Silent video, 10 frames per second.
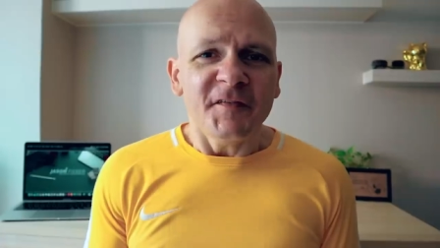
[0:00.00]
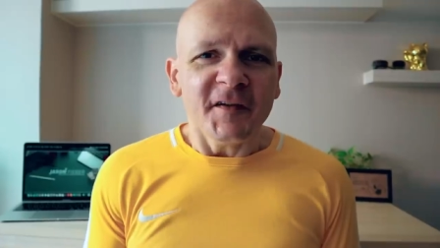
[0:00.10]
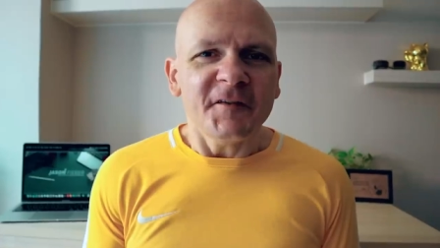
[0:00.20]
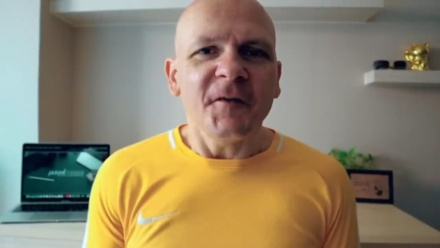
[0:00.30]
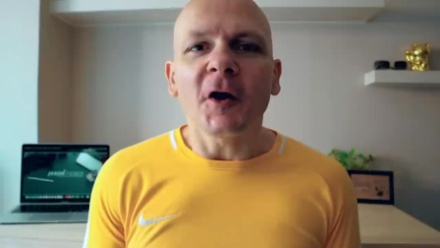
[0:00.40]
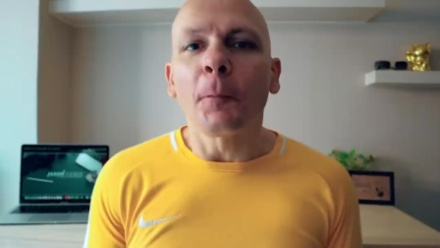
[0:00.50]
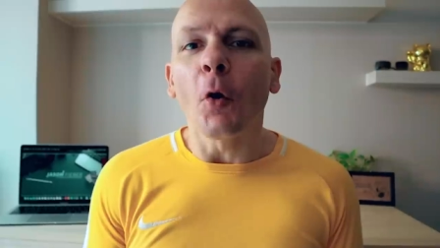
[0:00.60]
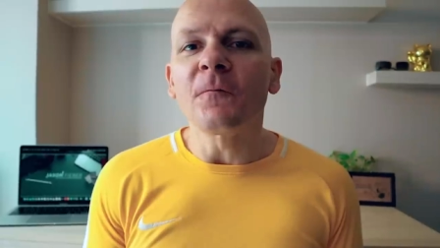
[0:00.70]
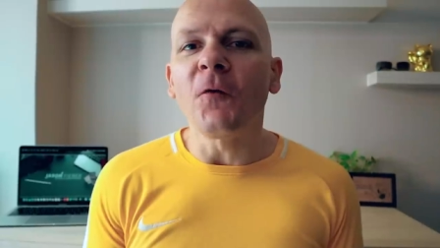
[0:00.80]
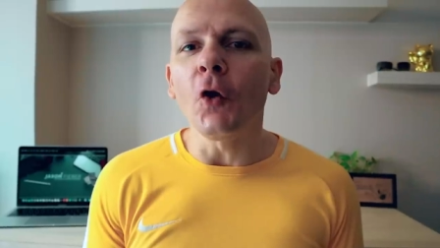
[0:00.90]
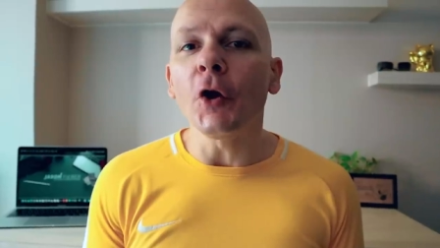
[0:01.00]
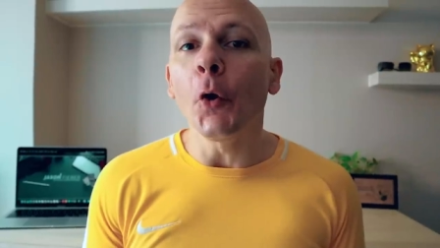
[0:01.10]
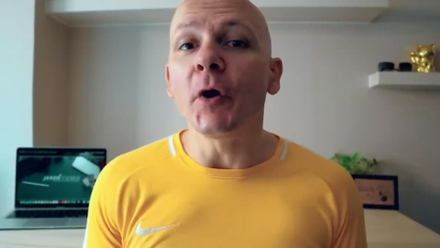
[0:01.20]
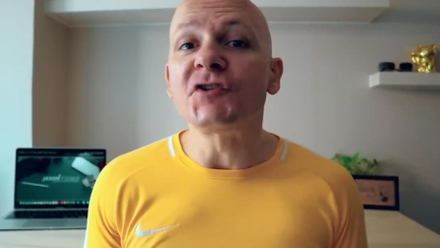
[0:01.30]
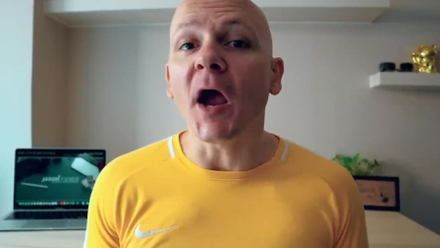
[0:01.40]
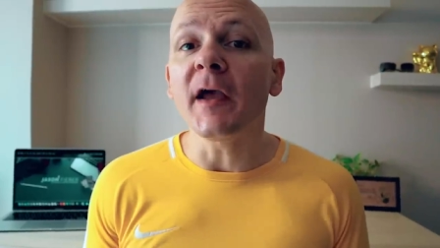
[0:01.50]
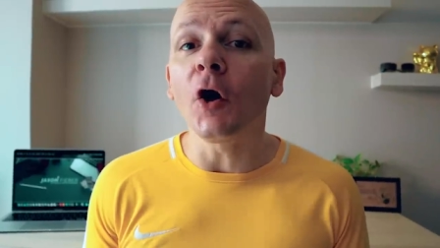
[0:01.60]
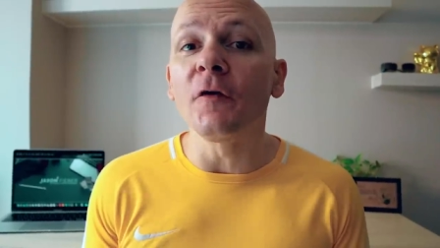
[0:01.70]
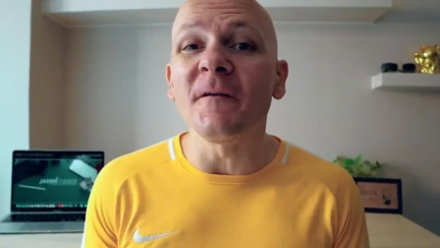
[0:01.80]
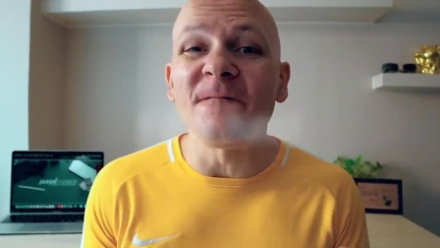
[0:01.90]
This six-figure portfolio, which I
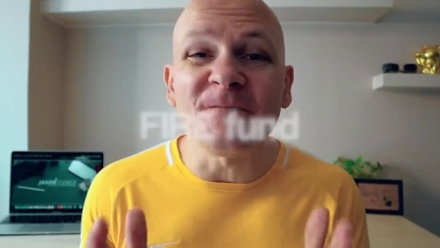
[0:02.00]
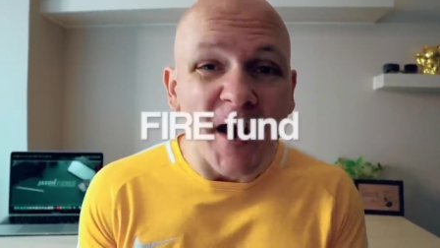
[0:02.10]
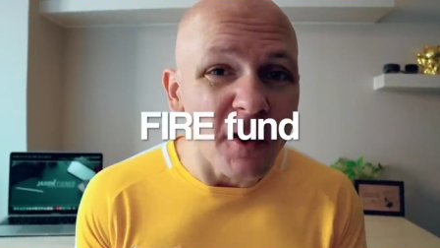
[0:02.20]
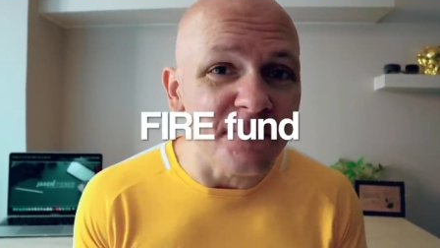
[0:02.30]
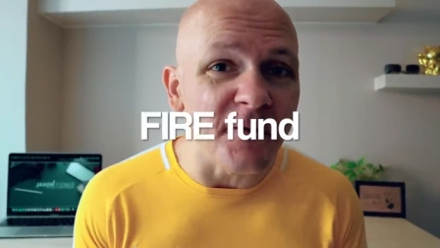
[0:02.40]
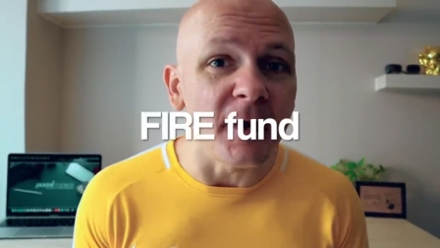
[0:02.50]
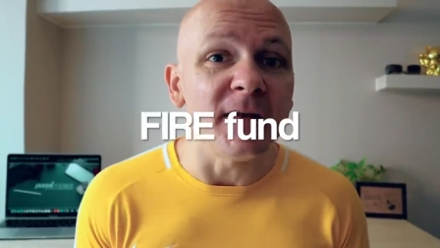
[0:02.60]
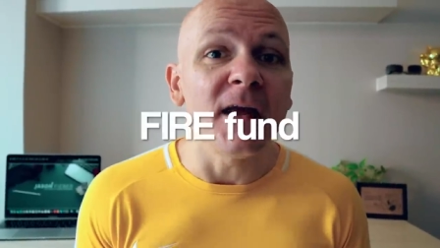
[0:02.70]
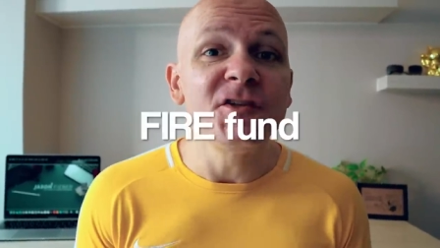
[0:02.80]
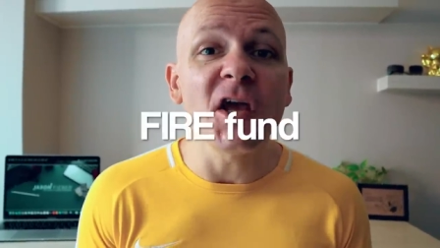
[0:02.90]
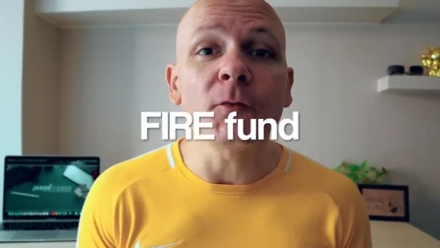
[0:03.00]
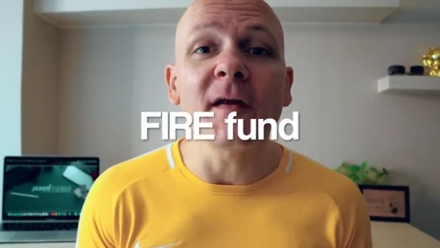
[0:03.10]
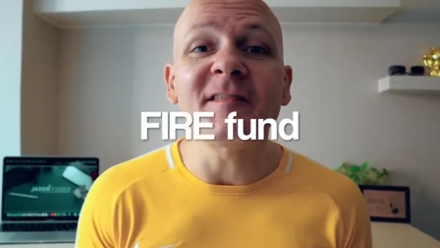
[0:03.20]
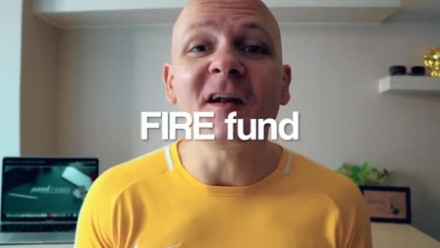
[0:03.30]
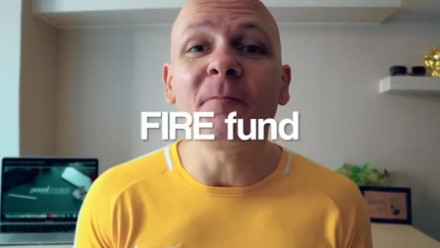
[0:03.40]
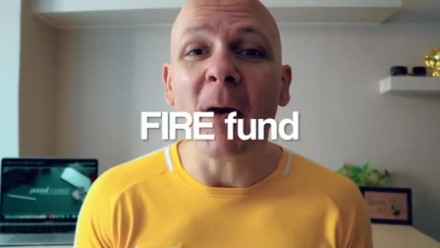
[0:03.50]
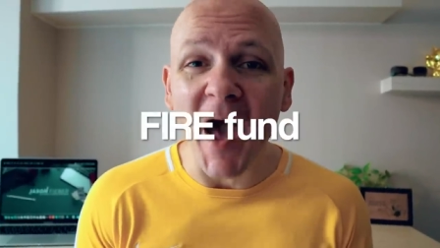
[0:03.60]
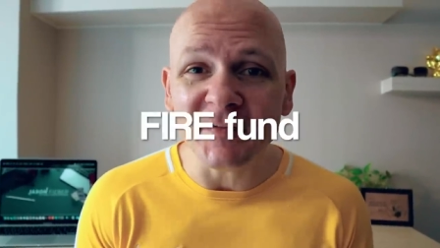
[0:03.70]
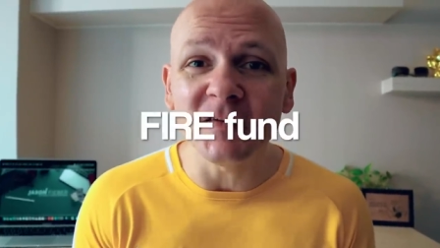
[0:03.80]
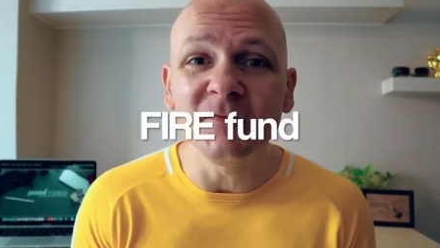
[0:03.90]
call the Fire Fund, generates enough
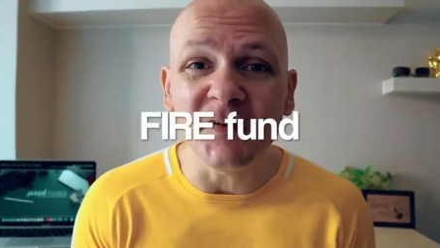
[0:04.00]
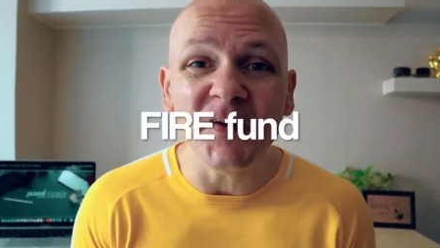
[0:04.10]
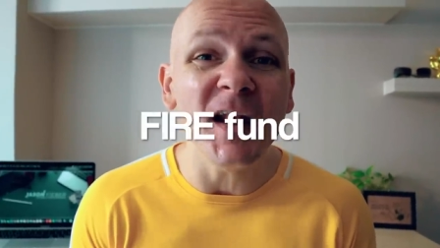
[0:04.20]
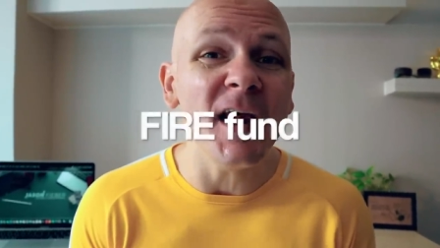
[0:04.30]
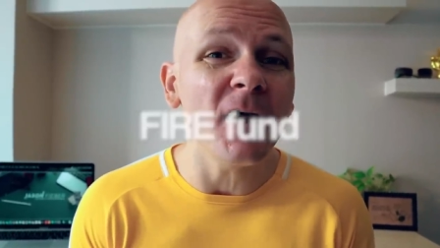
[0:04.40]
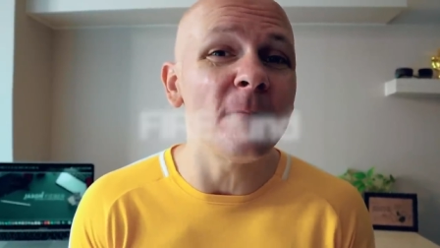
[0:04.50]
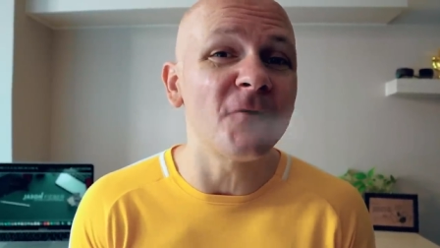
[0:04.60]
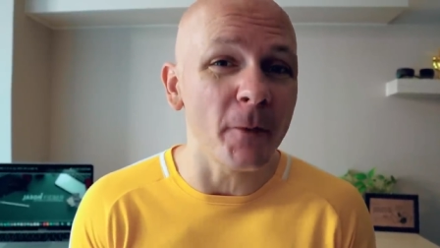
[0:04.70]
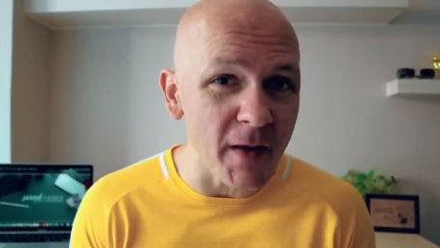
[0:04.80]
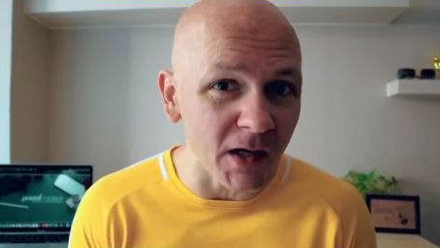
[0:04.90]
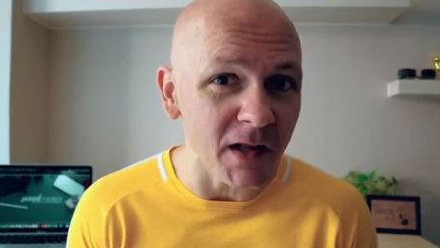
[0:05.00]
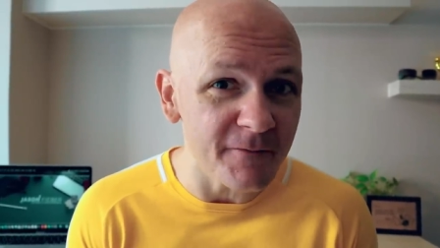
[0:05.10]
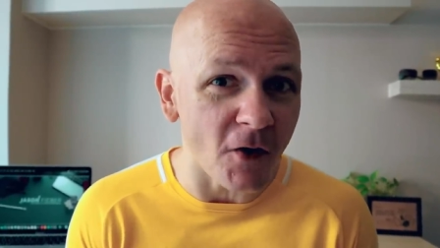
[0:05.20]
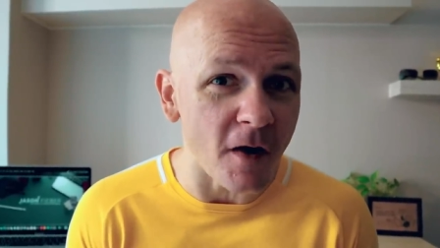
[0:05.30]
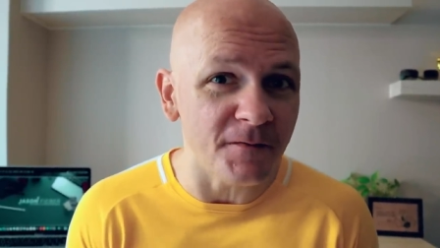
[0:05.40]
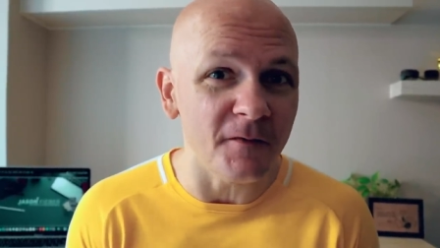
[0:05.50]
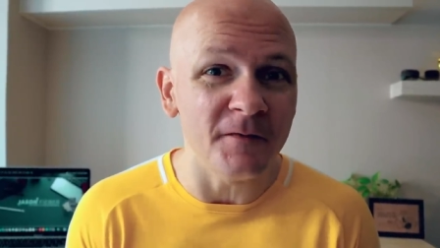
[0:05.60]
passive dividend income for me to live off